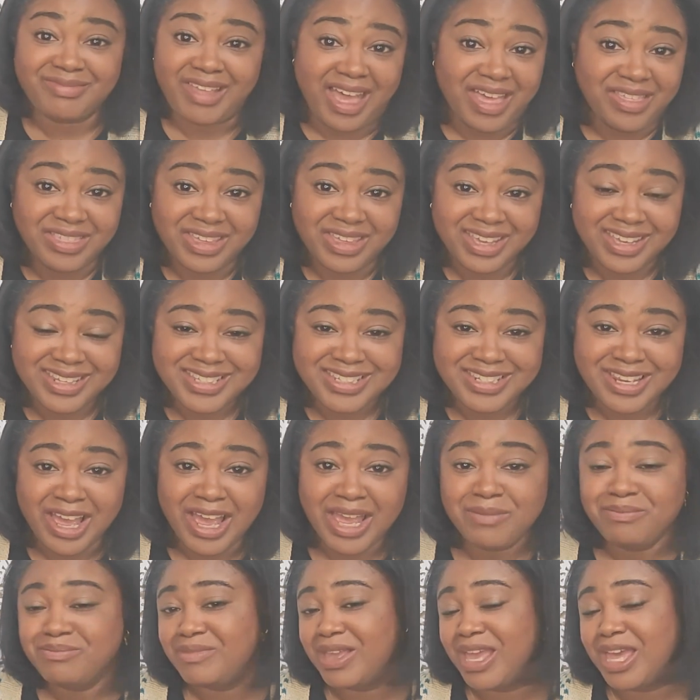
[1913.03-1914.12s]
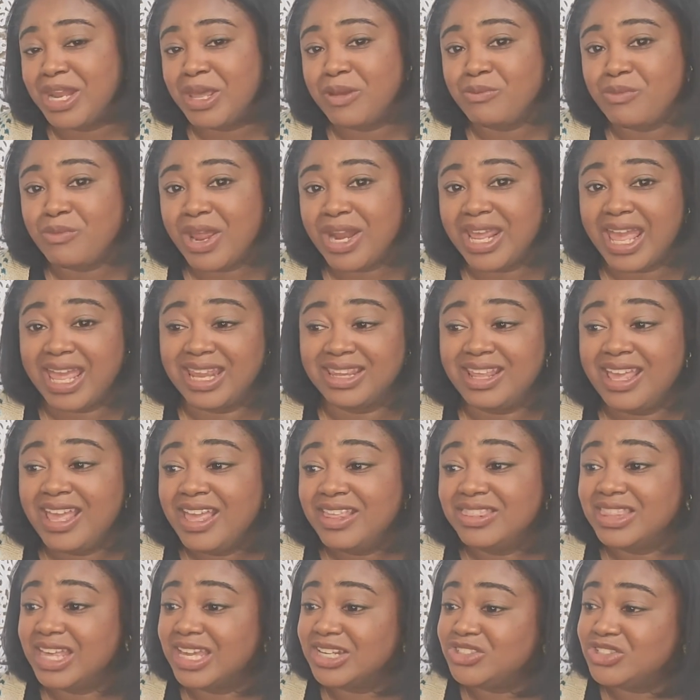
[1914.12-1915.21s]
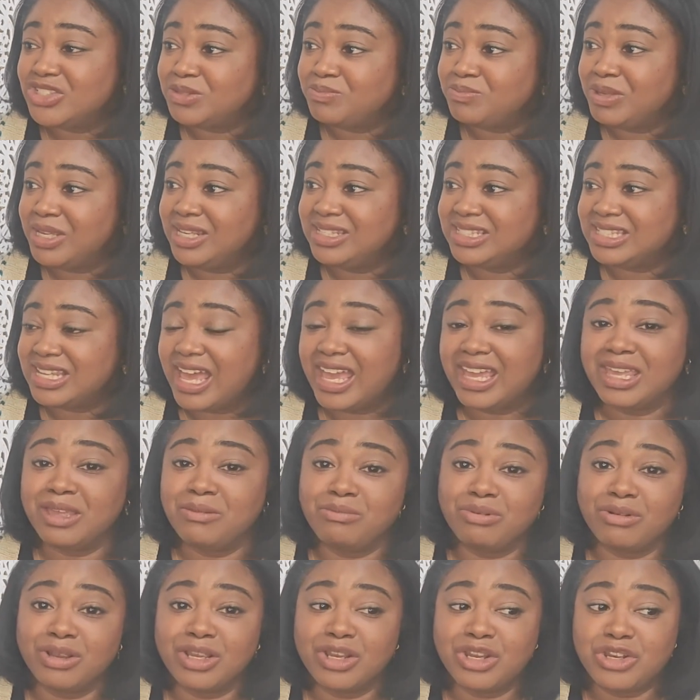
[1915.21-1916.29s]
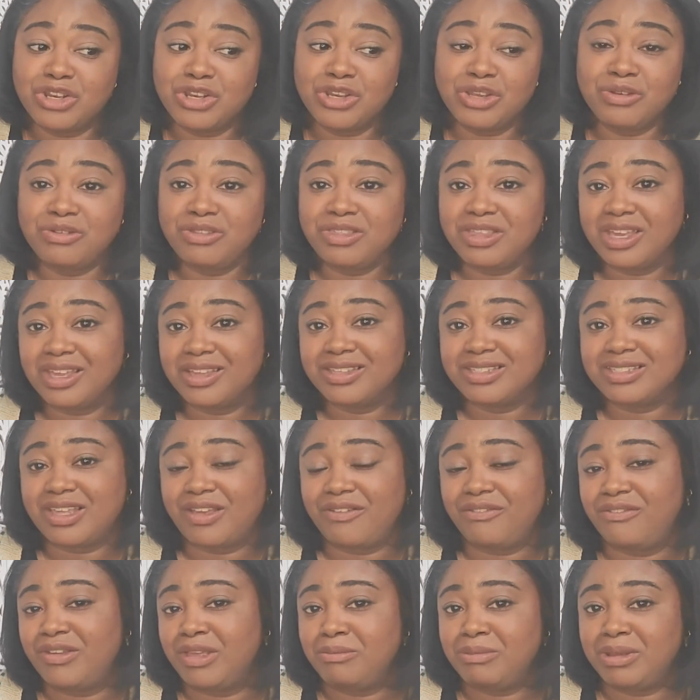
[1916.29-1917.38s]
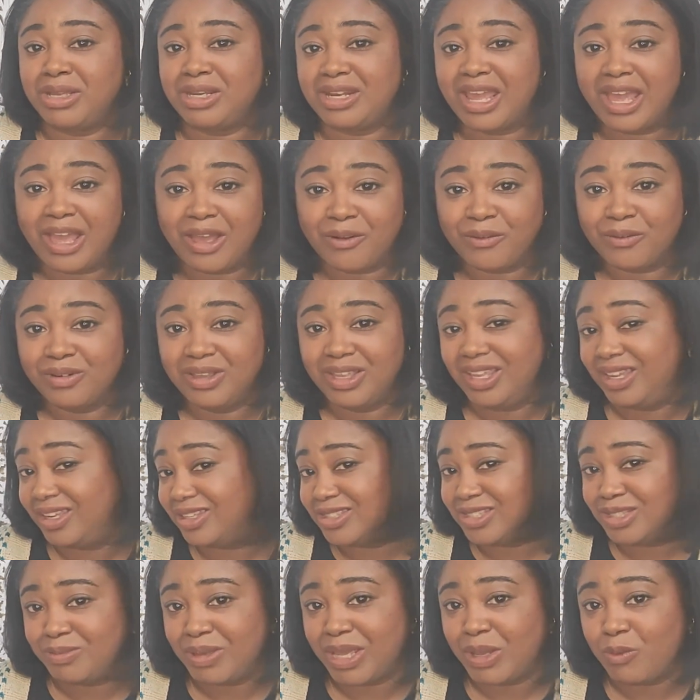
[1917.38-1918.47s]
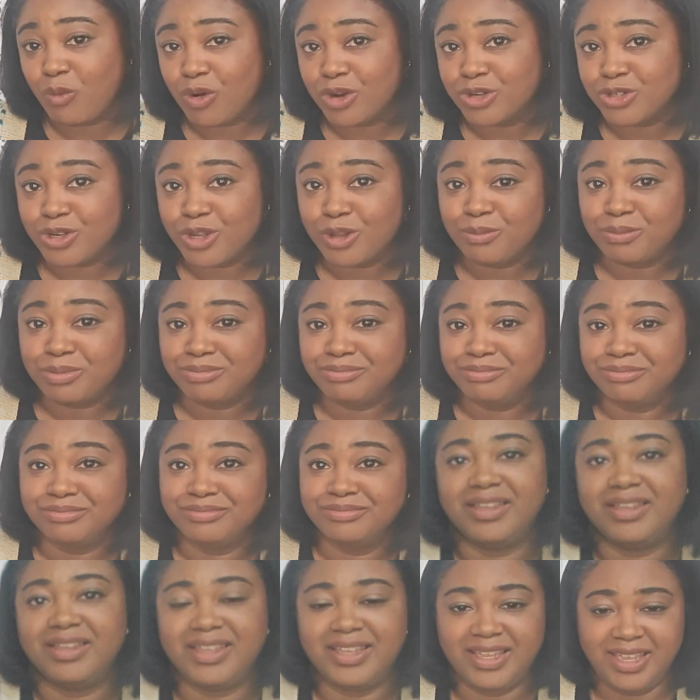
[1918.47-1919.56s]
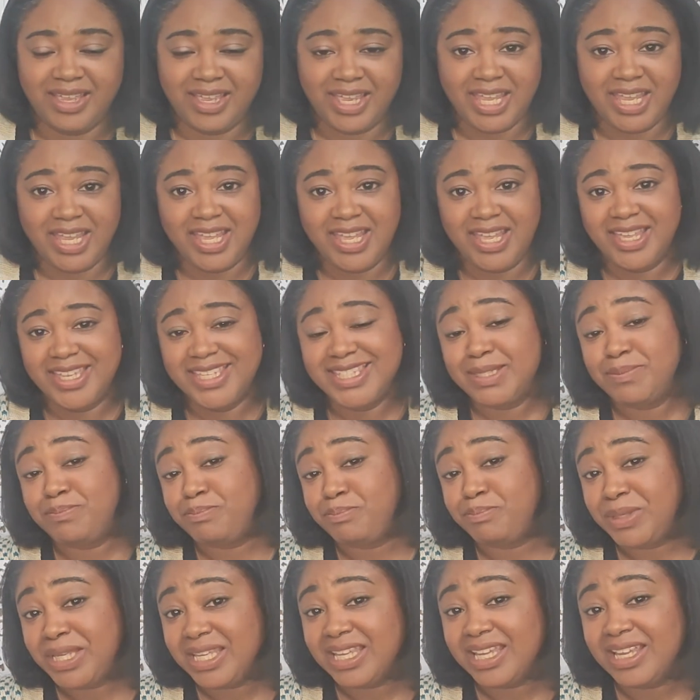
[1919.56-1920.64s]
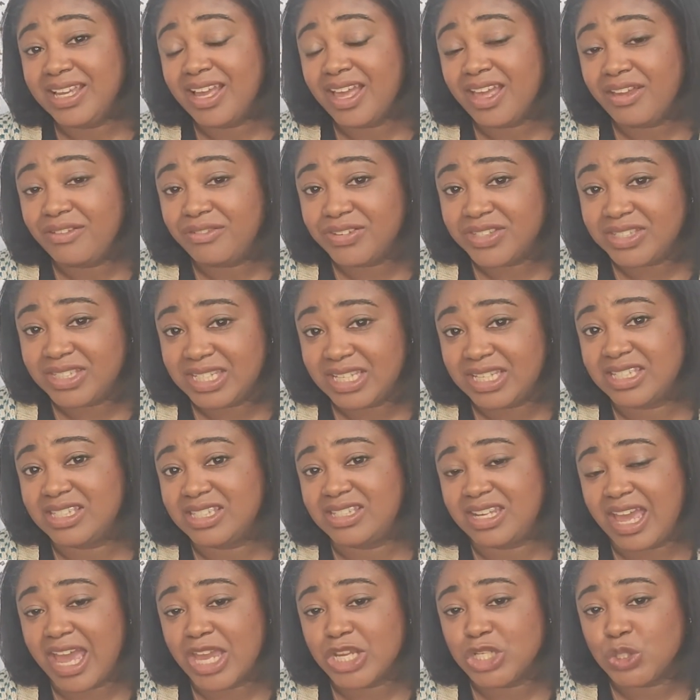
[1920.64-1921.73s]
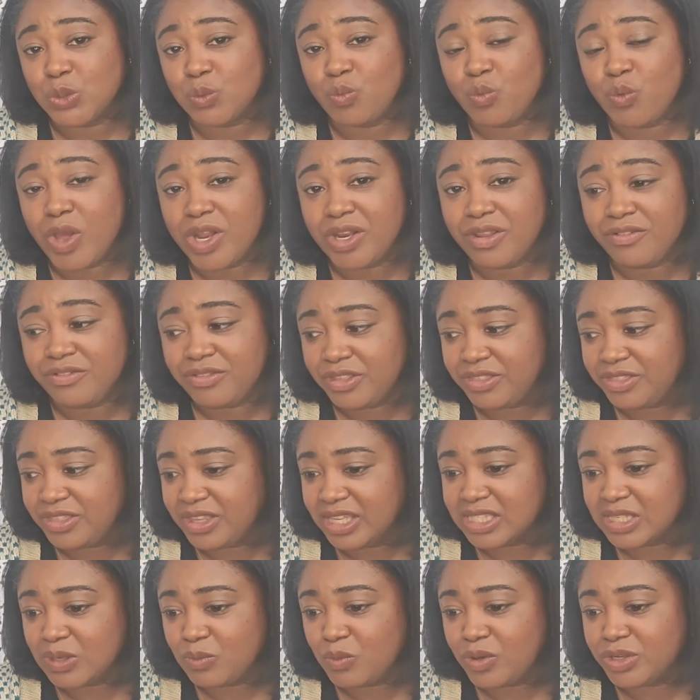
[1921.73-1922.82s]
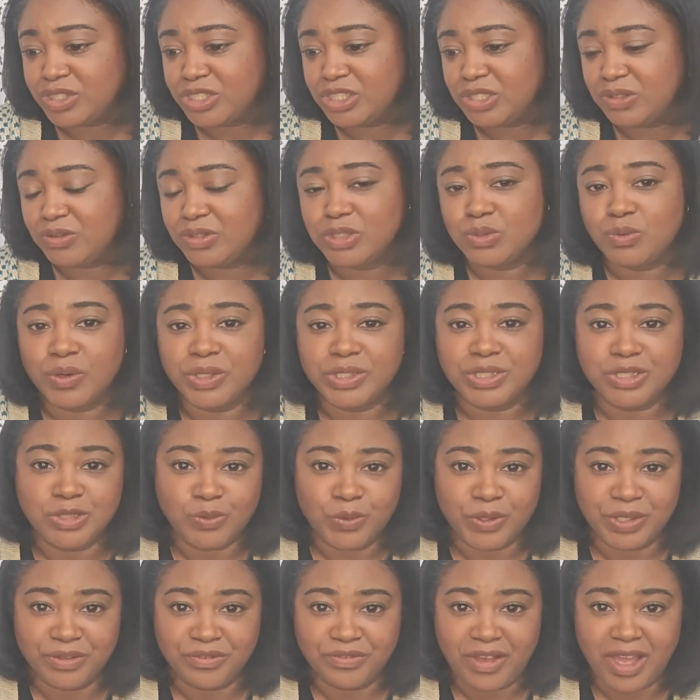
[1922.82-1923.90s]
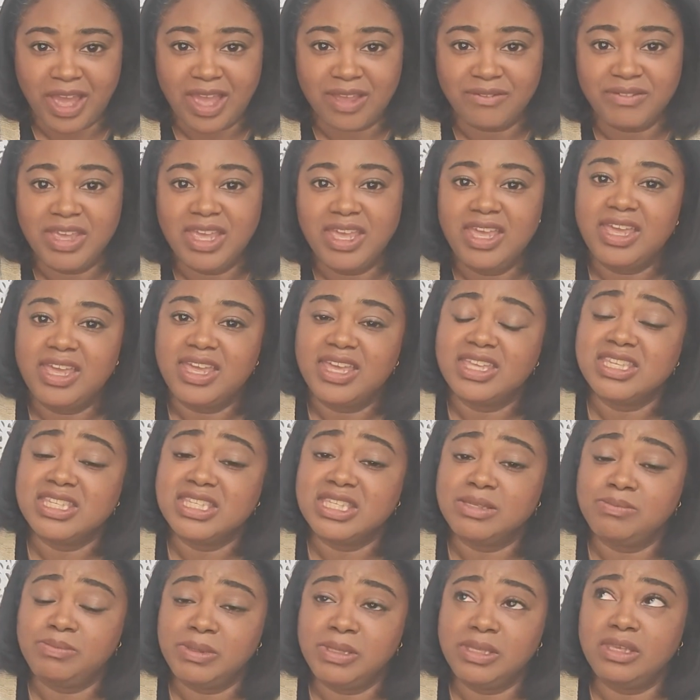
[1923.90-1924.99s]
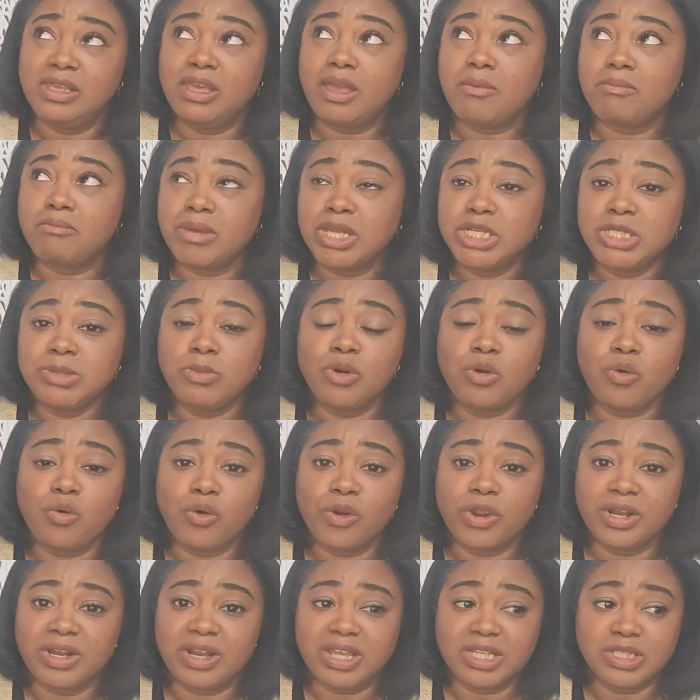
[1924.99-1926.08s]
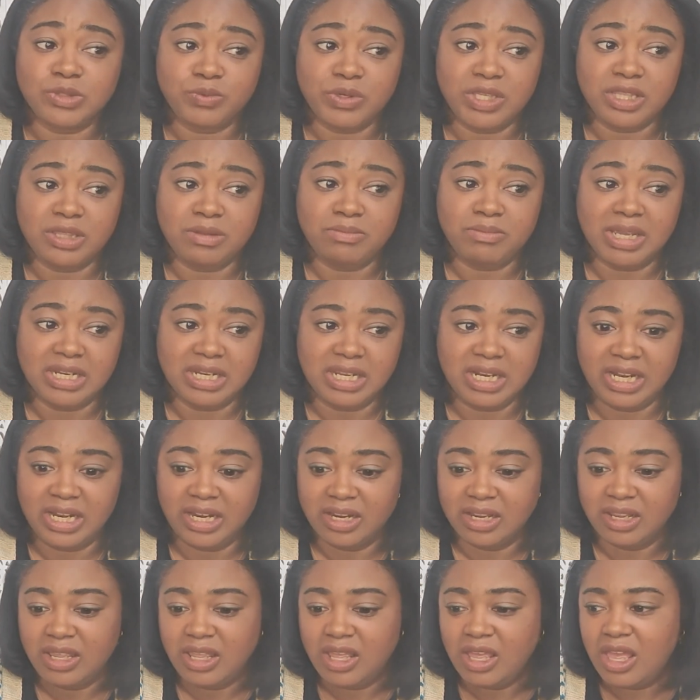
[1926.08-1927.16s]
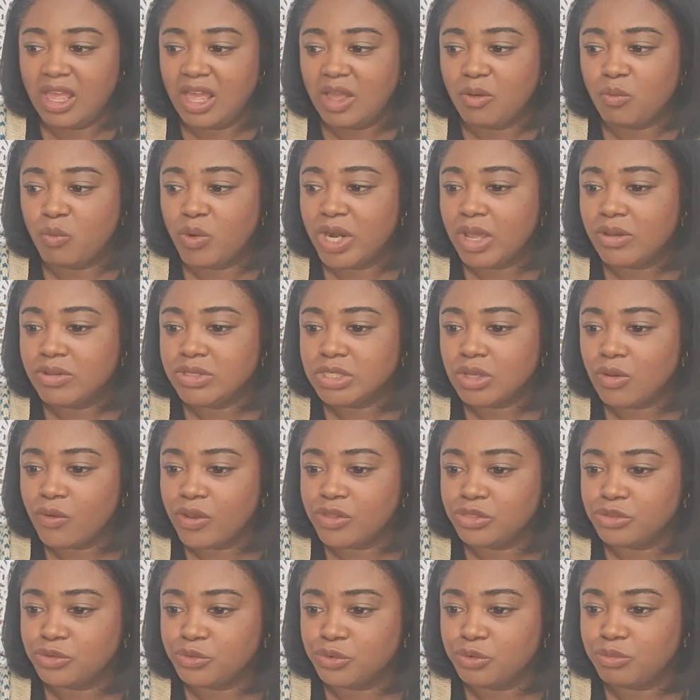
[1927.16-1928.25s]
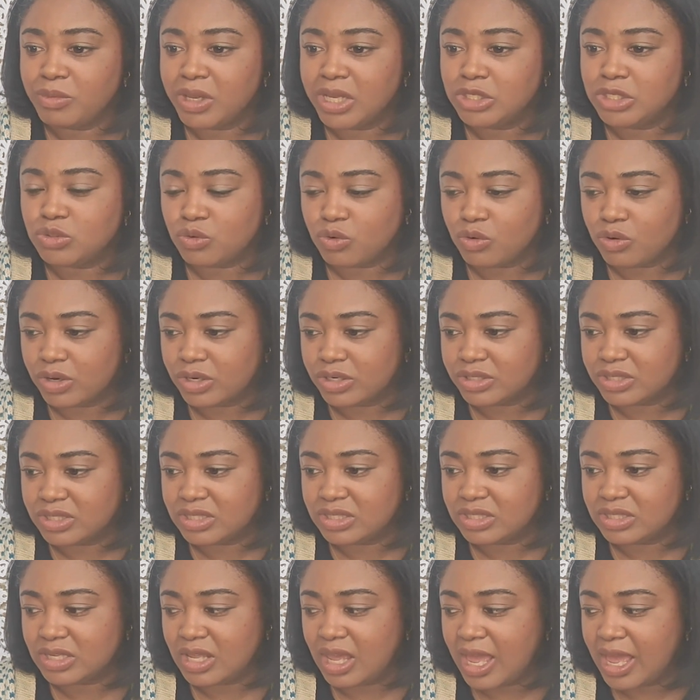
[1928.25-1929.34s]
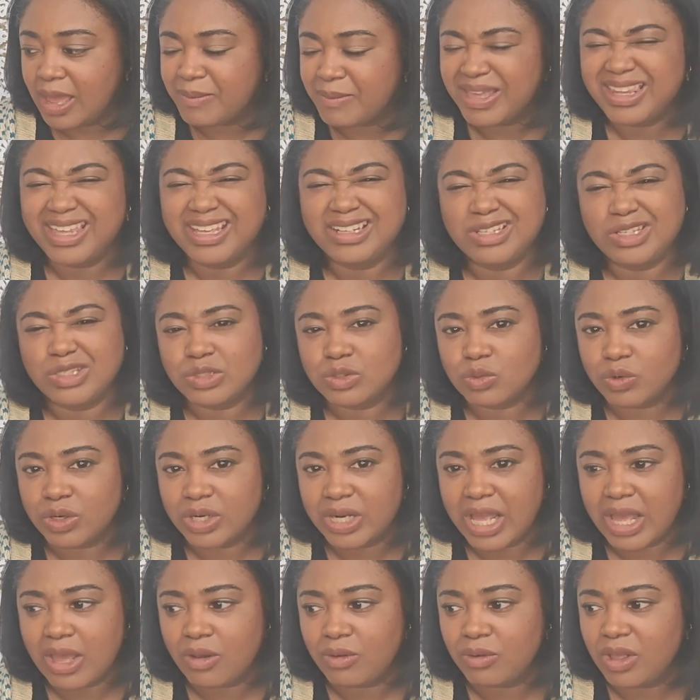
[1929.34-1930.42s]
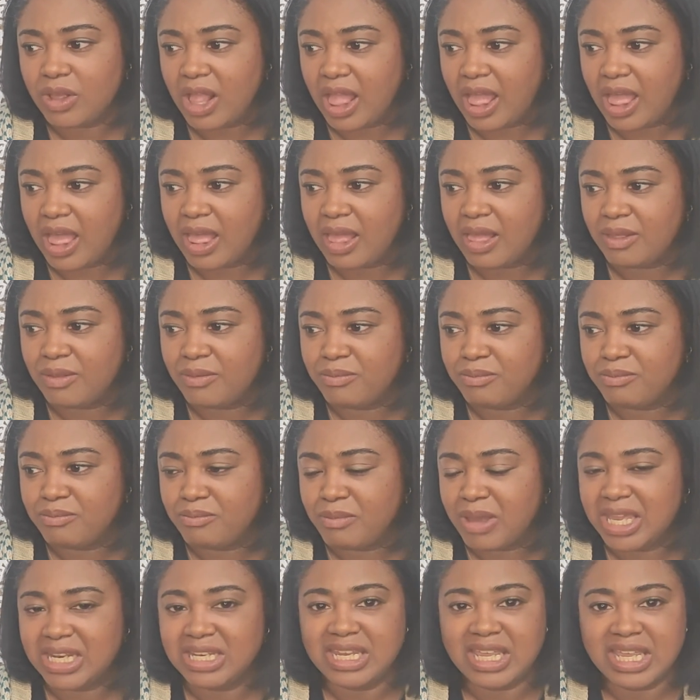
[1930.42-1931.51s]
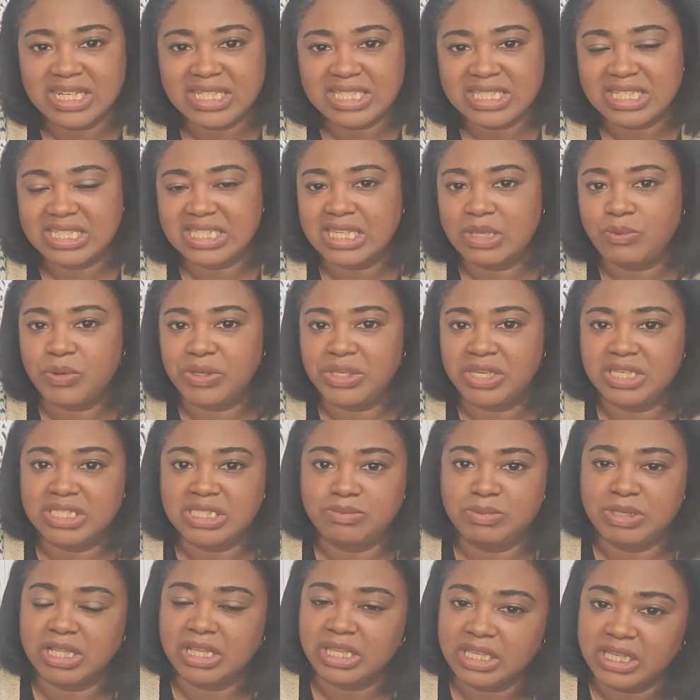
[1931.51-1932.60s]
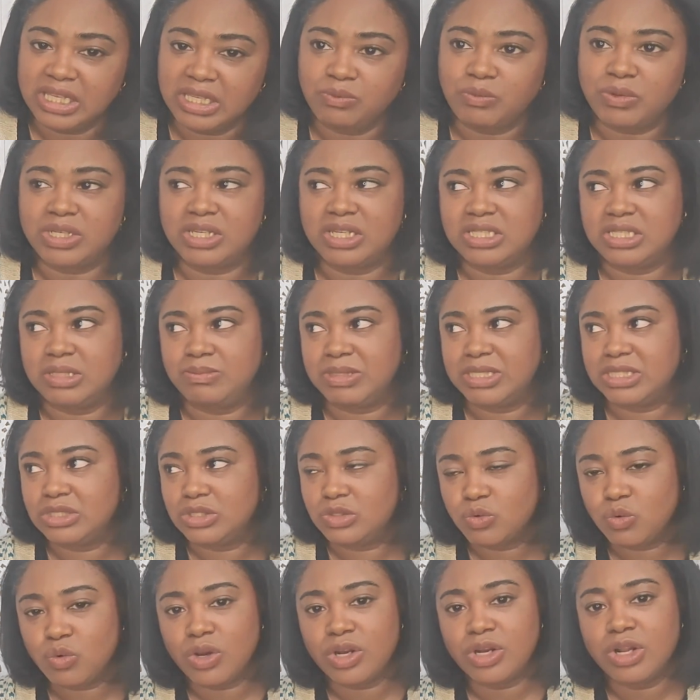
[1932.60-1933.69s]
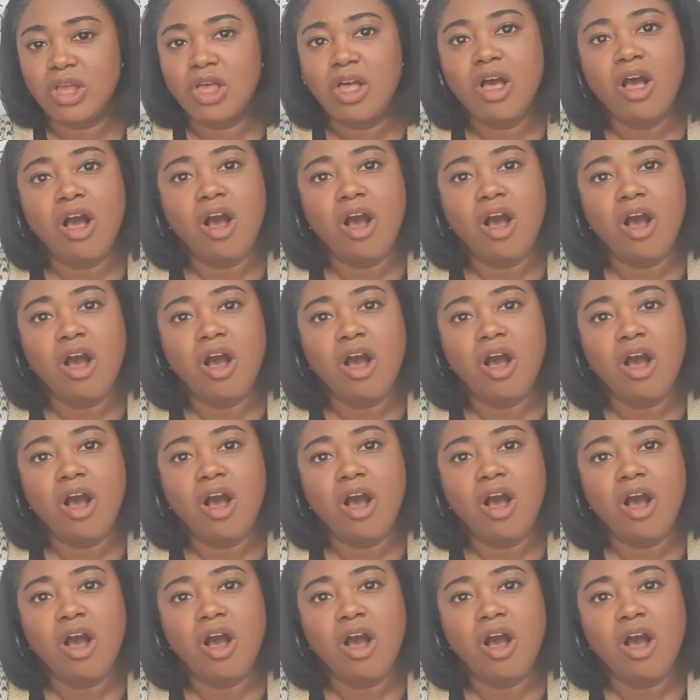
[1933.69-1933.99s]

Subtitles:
I think it's time and I'm ready. And that just means I can bring new things that fit me now into my wardrobe. Speaking of destash, one of the things I want to do in 2025 is to be much more organized with my knitting. When I was going through my drawers, I like to sort out my knits to see what needs to be cleaned, what needs to be stored,